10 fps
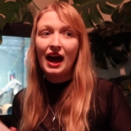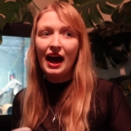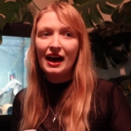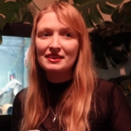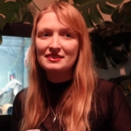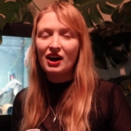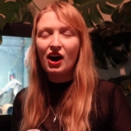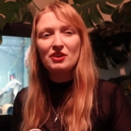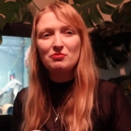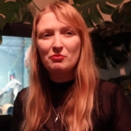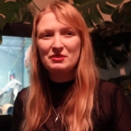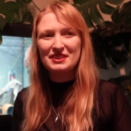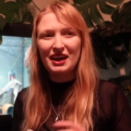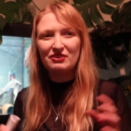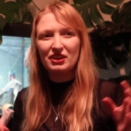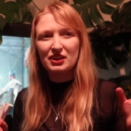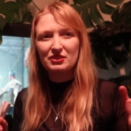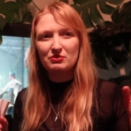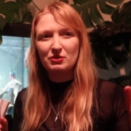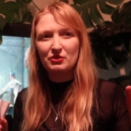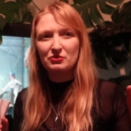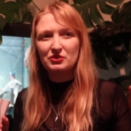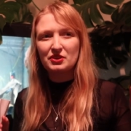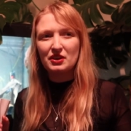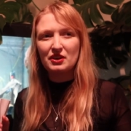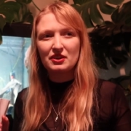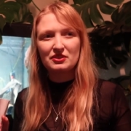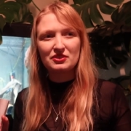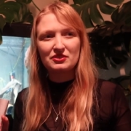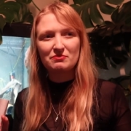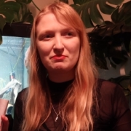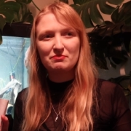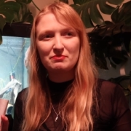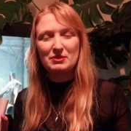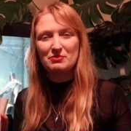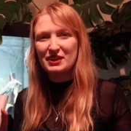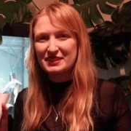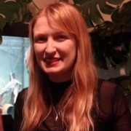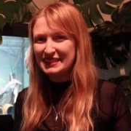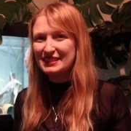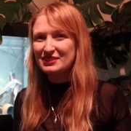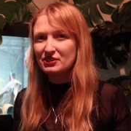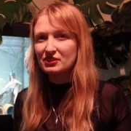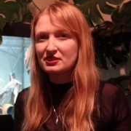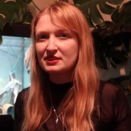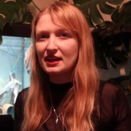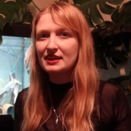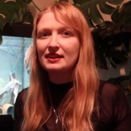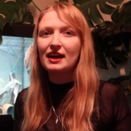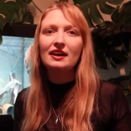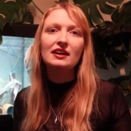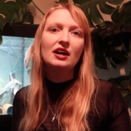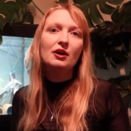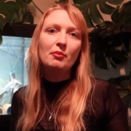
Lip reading: And I probably sound like one of the sort of people that's least going to say that,